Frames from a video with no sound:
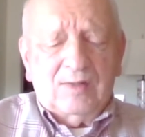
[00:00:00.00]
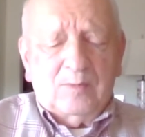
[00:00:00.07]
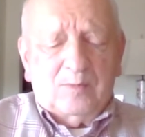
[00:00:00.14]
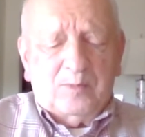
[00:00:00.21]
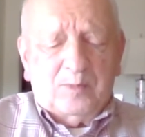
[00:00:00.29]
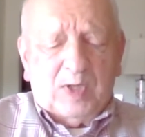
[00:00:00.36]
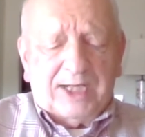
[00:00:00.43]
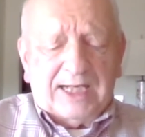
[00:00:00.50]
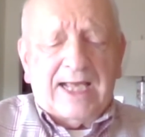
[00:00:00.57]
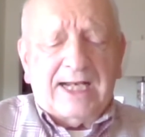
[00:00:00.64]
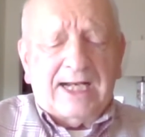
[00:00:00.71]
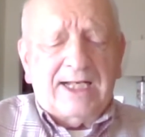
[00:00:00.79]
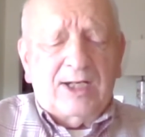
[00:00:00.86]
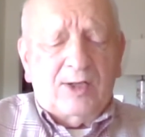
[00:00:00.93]
But at
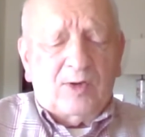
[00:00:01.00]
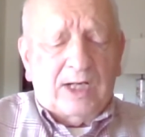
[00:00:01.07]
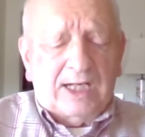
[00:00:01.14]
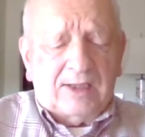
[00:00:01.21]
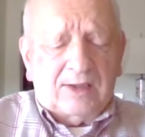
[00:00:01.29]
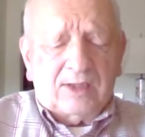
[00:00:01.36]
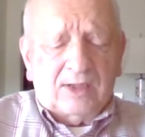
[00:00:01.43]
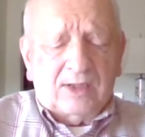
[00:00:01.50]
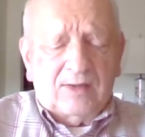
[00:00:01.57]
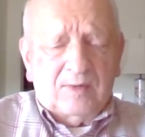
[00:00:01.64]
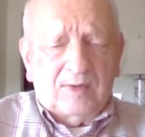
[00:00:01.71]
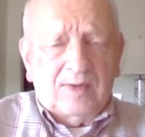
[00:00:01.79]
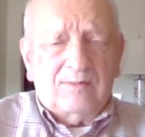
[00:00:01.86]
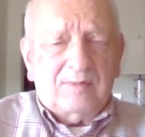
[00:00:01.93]
any rate,
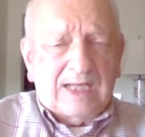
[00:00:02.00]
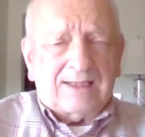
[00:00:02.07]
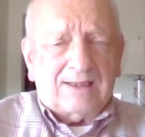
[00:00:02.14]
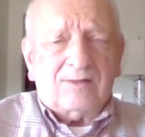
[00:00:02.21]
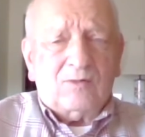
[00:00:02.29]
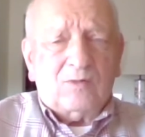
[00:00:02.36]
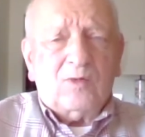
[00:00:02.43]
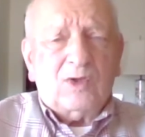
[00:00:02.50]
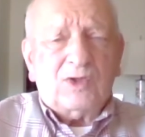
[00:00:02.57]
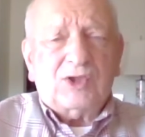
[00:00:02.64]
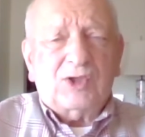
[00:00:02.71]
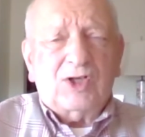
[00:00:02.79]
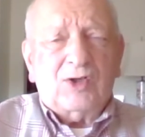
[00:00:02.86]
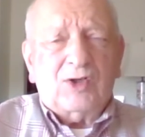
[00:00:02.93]
that
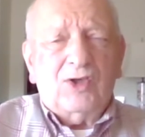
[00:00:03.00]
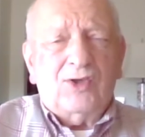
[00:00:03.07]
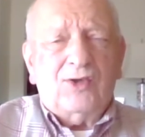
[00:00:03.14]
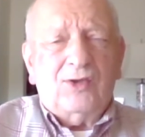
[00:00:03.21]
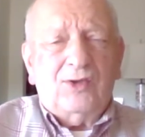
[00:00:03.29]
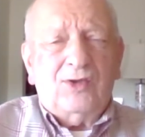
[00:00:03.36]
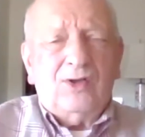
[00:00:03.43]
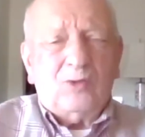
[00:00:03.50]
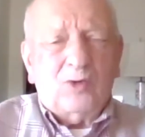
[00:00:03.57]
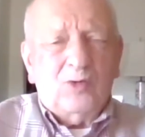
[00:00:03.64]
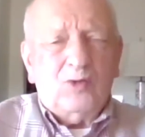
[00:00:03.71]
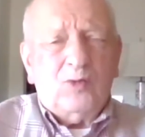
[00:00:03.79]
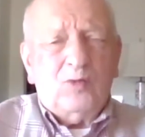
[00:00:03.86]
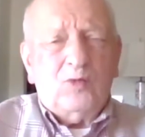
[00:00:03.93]
was the
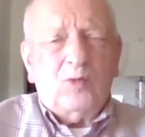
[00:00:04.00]
route